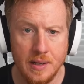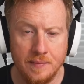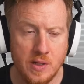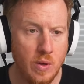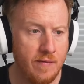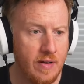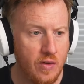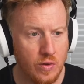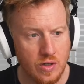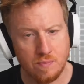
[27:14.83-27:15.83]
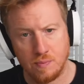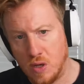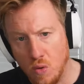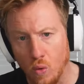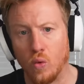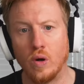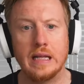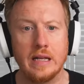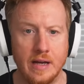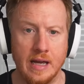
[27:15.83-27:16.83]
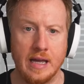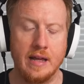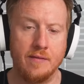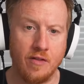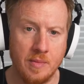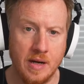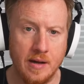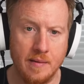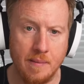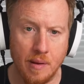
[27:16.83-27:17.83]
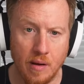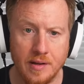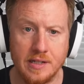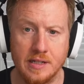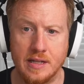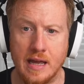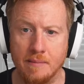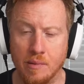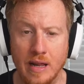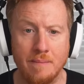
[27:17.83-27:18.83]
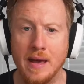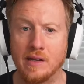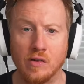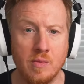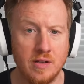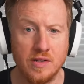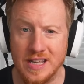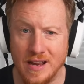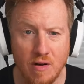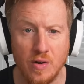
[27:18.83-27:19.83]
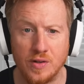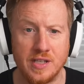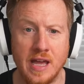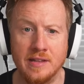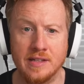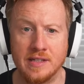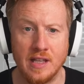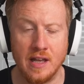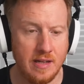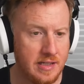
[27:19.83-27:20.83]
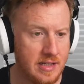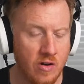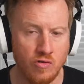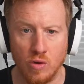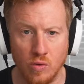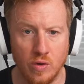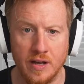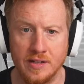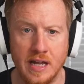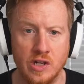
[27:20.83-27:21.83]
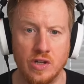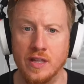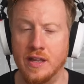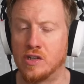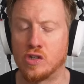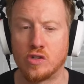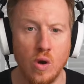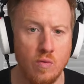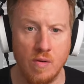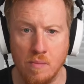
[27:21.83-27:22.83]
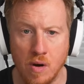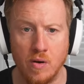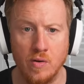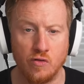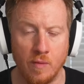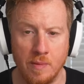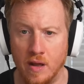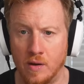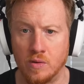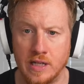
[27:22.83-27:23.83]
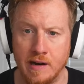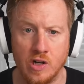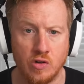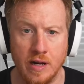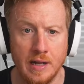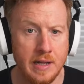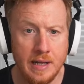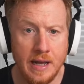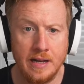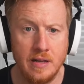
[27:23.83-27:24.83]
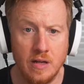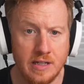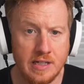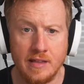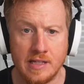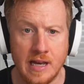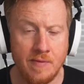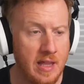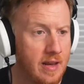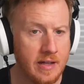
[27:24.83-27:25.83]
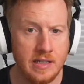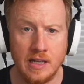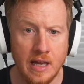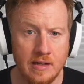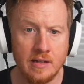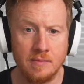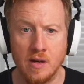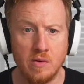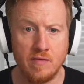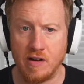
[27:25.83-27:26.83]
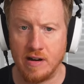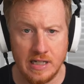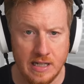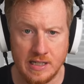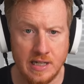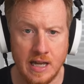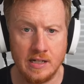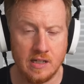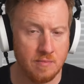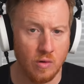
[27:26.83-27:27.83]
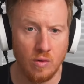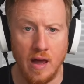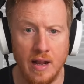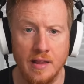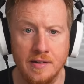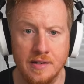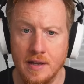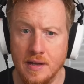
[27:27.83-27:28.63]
So even if you're just purely looking at it from a policy standpoint, it makes almost zero sense that a central organization is so remote from the local territory. And you could say the same for the United Kingdom. We're a very distinct, small island.